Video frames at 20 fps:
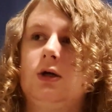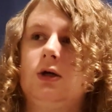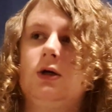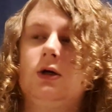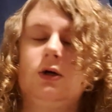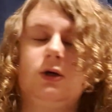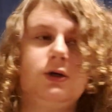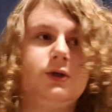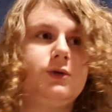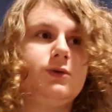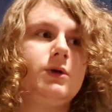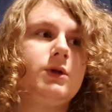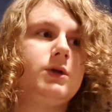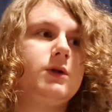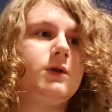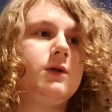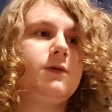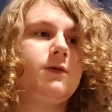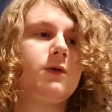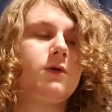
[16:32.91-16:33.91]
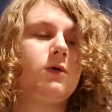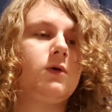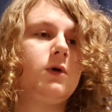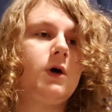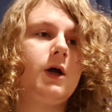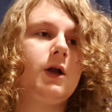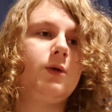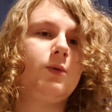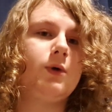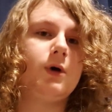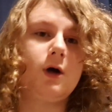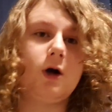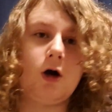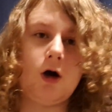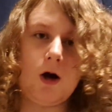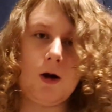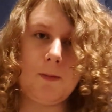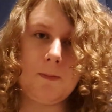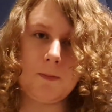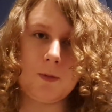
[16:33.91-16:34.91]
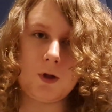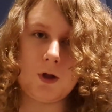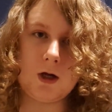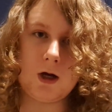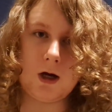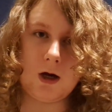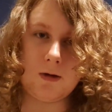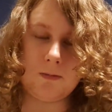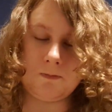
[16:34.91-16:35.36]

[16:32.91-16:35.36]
It's really difficult. Anyway, but yeah,